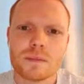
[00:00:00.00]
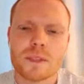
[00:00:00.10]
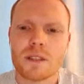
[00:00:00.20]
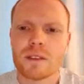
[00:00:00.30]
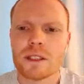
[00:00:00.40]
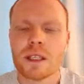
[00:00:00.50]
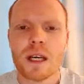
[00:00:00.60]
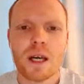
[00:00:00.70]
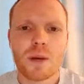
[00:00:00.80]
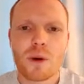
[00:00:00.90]
Definitely.
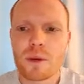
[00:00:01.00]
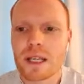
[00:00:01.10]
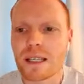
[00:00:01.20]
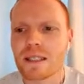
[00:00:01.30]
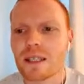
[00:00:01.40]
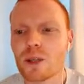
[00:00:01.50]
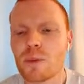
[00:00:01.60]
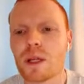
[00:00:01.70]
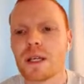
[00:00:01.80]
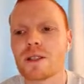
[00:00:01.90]
And Bobby, like you say, the
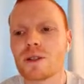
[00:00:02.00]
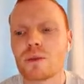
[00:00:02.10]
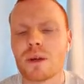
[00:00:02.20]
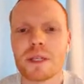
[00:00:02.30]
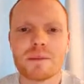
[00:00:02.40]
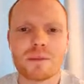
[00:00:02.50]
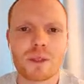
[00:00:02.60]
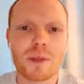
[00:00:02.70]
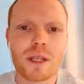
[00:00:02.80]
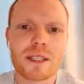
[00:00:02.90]
players
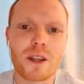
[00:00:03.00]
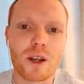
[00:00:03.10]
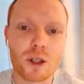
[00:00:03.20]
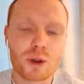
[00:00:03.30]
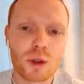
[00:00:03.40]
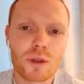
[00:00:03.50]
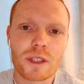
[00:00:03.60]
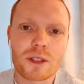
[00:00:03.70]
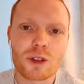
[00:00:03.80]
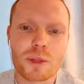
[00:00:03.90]
that they lost
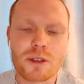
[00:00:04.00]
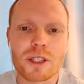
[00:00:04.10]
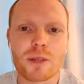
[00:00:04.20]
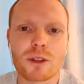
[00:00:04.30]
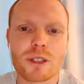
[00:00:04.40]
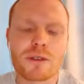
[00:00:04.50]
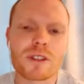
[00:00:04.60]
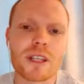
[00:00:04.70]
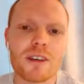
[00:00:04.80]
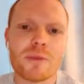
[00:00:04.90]
over, some of you saying what
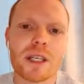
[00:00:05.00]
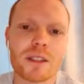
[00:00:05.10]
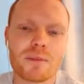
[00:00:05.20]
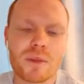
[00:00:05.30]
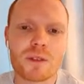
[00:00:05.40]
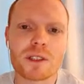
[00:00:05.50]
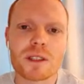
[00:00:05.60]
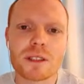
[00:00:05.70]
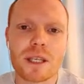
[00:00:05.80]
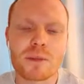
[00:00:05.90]
difference they've made.
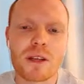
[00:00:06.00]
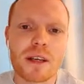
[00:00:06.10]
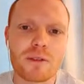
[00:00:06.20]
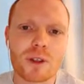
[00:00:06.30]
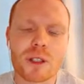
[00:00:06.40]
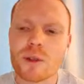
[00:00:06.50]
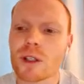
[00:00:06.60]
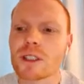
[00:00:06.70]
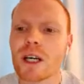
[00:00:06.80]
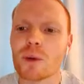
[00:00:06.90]
Obviously, the teams that they've gone to
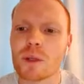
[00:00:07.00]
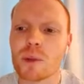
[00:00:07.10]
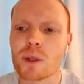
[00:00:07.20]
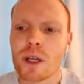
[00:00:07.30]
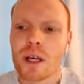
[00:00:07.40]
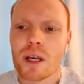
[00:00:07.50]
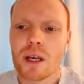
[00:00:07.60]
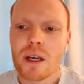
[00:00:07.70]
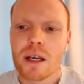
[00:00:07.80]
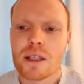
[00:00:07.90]
Notts County, but
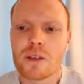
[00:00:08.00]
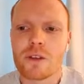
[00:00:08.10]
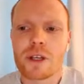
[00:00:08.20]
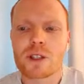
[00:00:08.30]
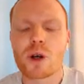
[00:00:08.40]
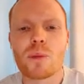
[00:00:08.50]
things got